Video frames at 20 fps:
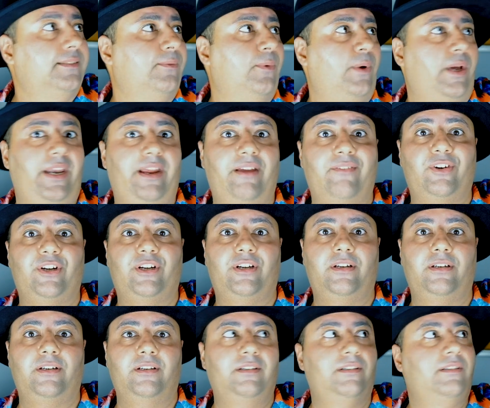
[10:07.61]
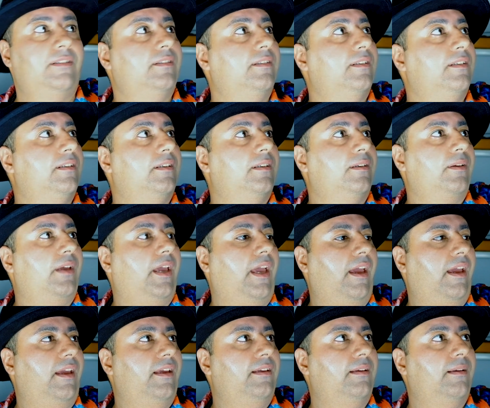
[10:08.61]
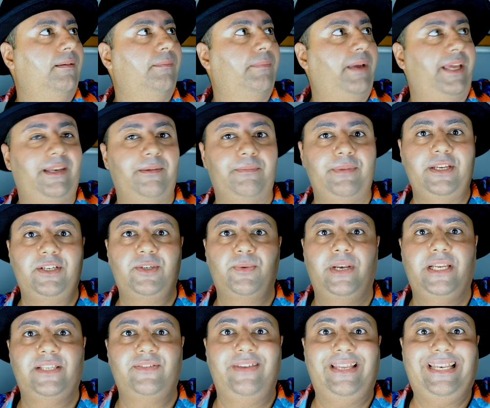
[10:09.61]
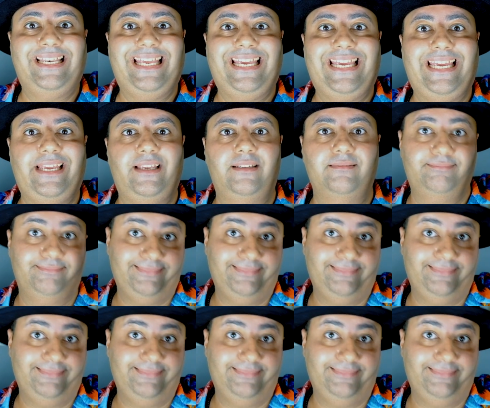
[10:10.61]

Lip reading: Whatever. Okay? By the beach when it's windy.